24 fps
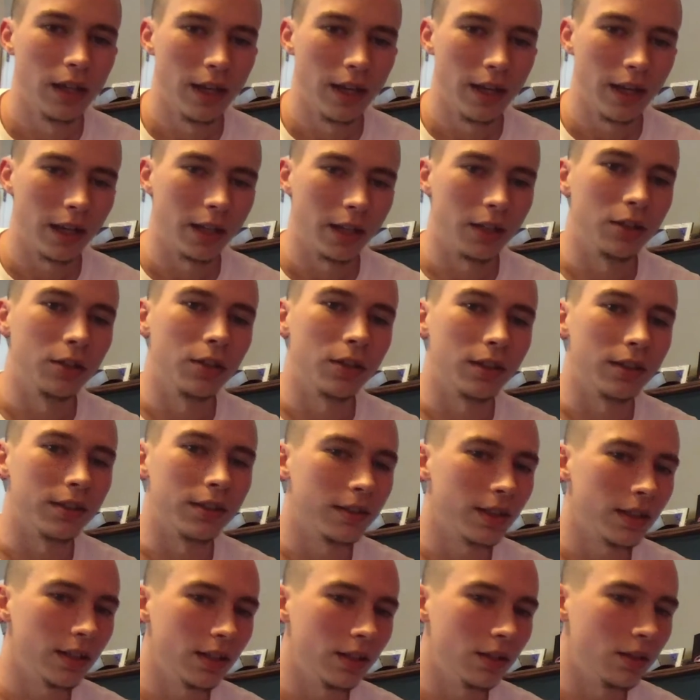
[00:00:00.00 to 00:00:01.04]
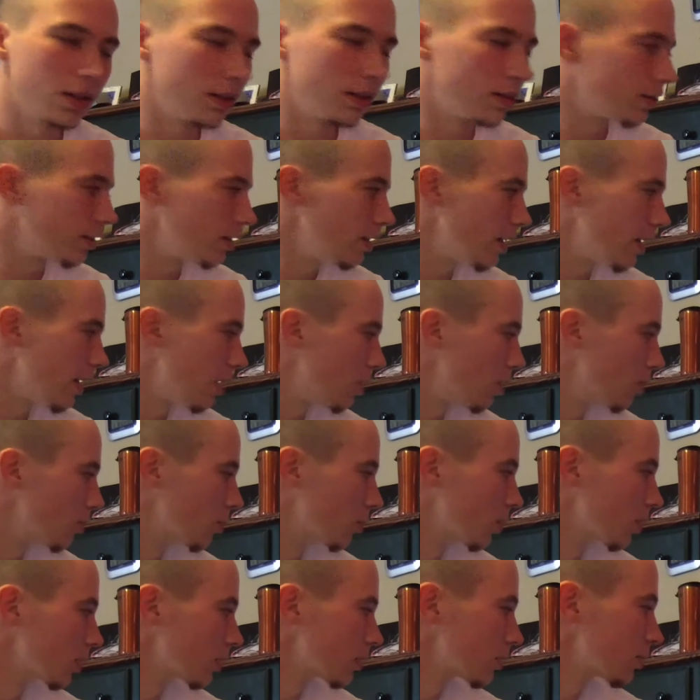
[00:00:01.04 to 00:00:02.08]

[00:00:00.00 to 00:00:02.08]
you can see how it works